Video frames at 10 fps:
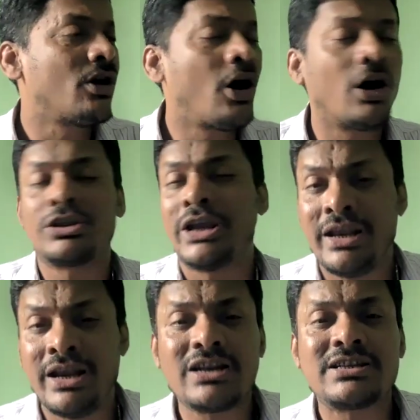or the
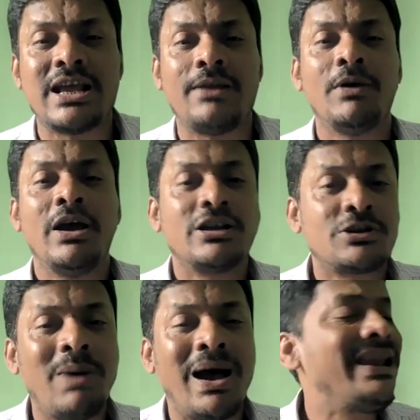inner self
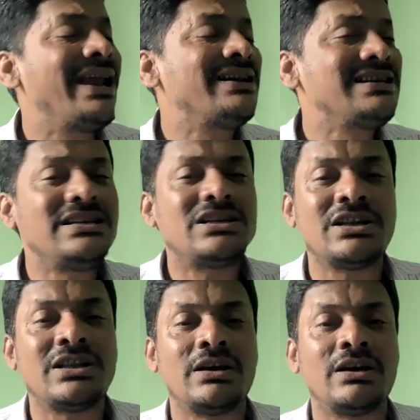smile at each
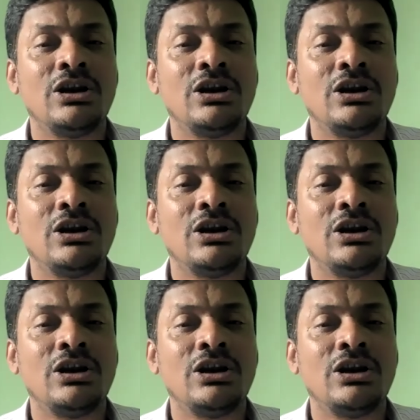other,